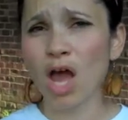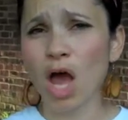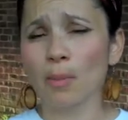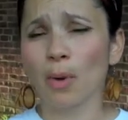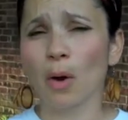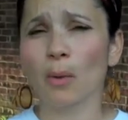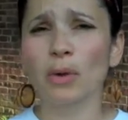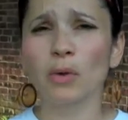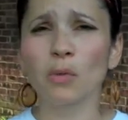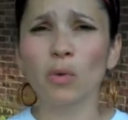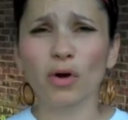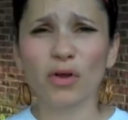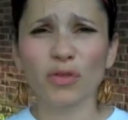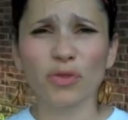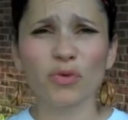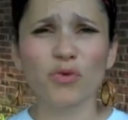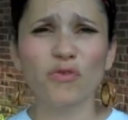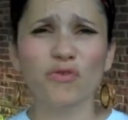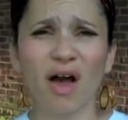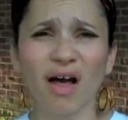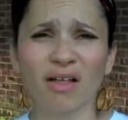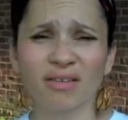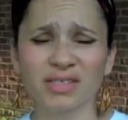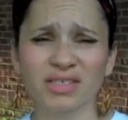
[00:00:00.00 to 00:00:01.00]
But we work
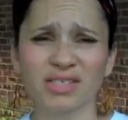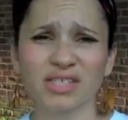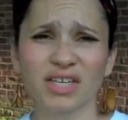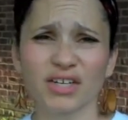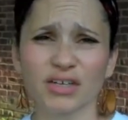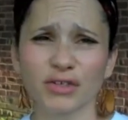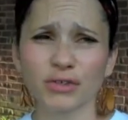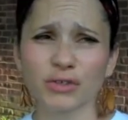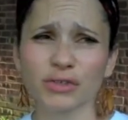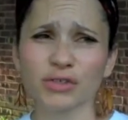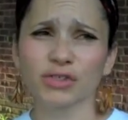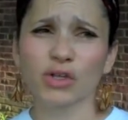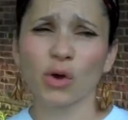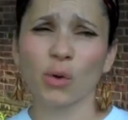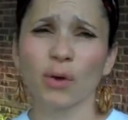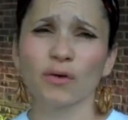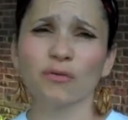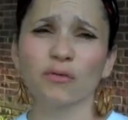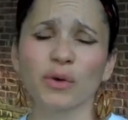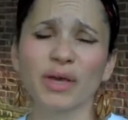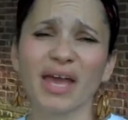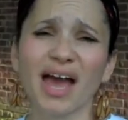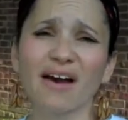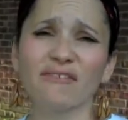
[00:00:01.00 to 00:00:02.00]
through volunteers, so
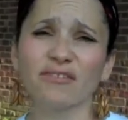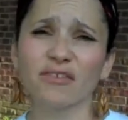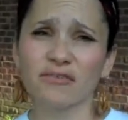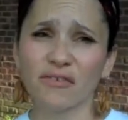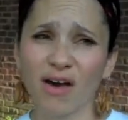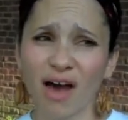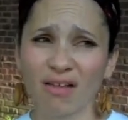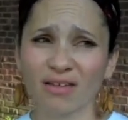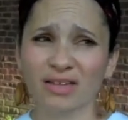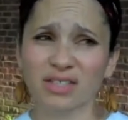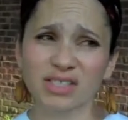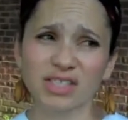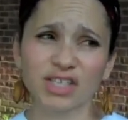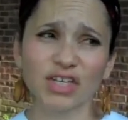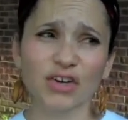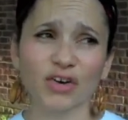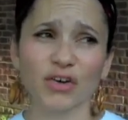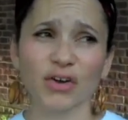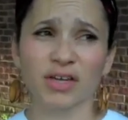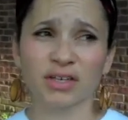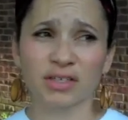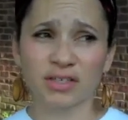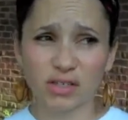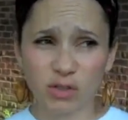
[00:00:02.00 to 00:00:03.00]
if we have a
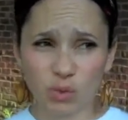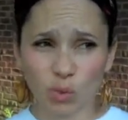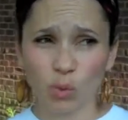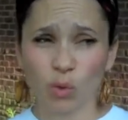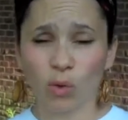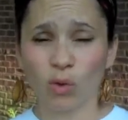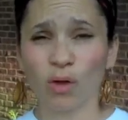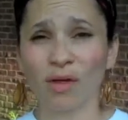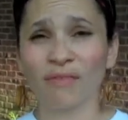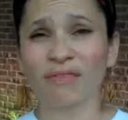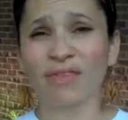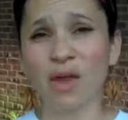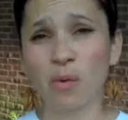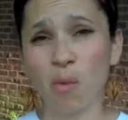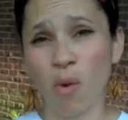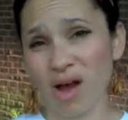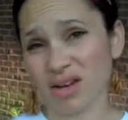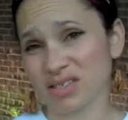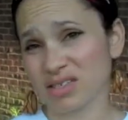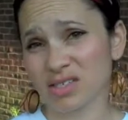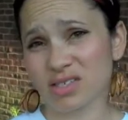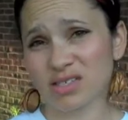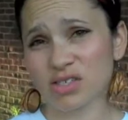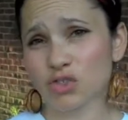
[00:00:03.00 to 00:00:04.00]
volunteer in a school and they
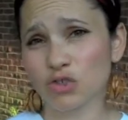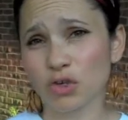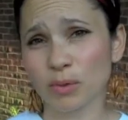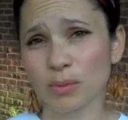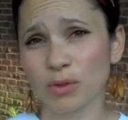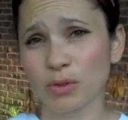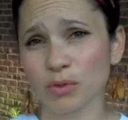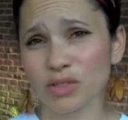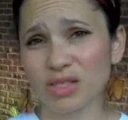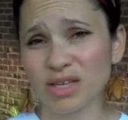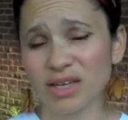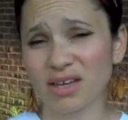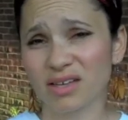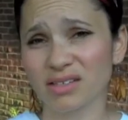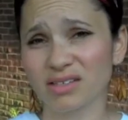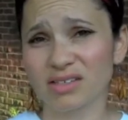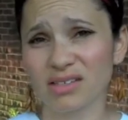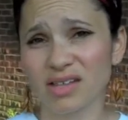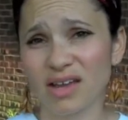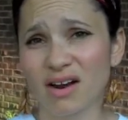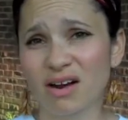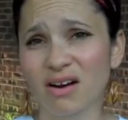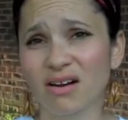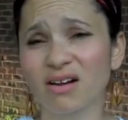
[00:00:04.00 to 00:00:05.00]
want to distribute to kids
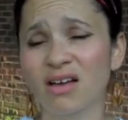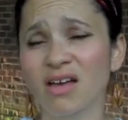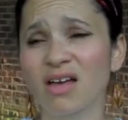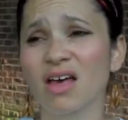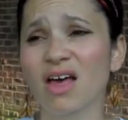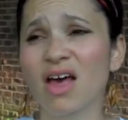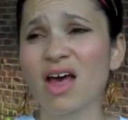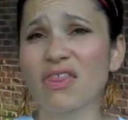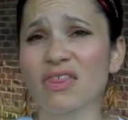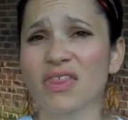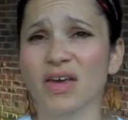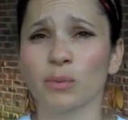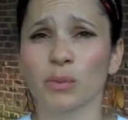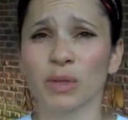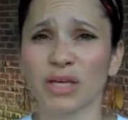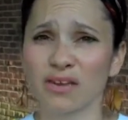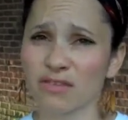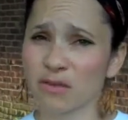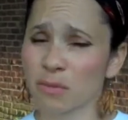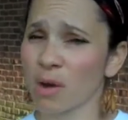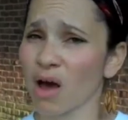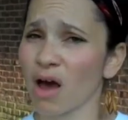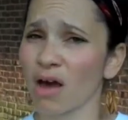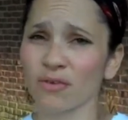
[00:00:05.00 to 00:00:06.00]
there, then we
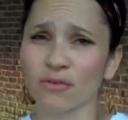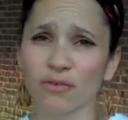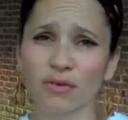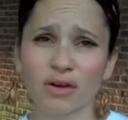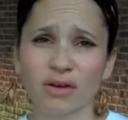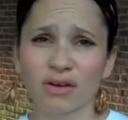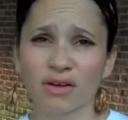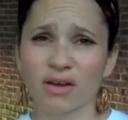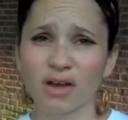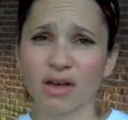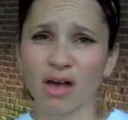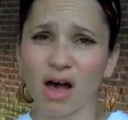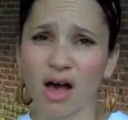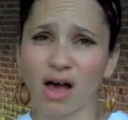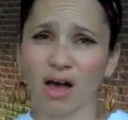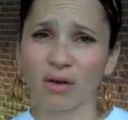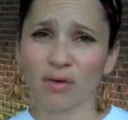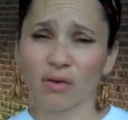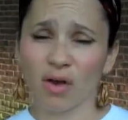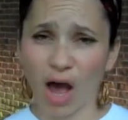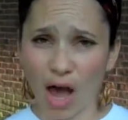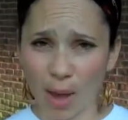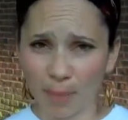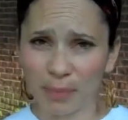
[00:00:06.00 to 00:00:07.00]
give them 100
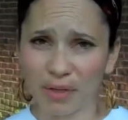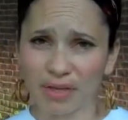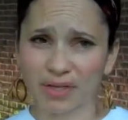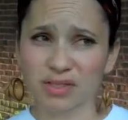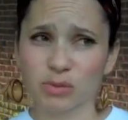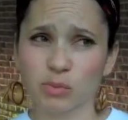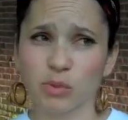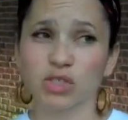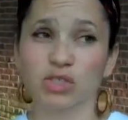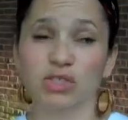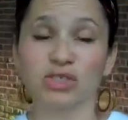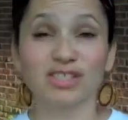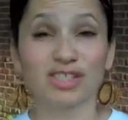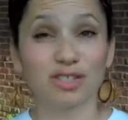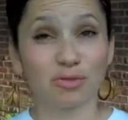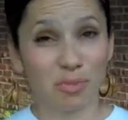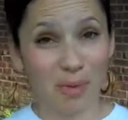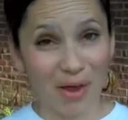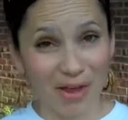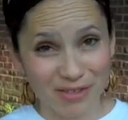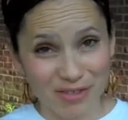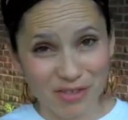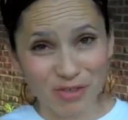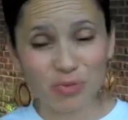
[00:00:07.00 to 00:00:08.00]
copies, which is
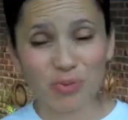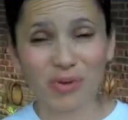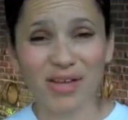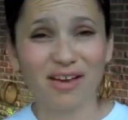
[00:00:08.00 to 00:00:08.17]
sponsored.